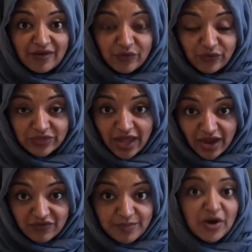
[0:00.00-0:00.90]
with
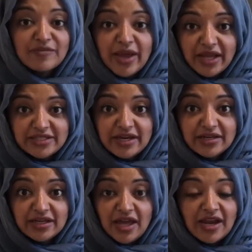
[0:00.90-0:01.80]
every part of my
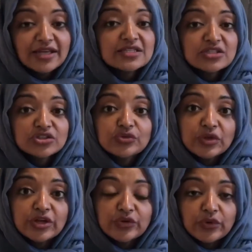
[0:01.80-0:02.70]
identity, and I can still do
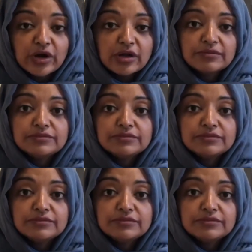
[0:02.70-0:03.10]
really good work.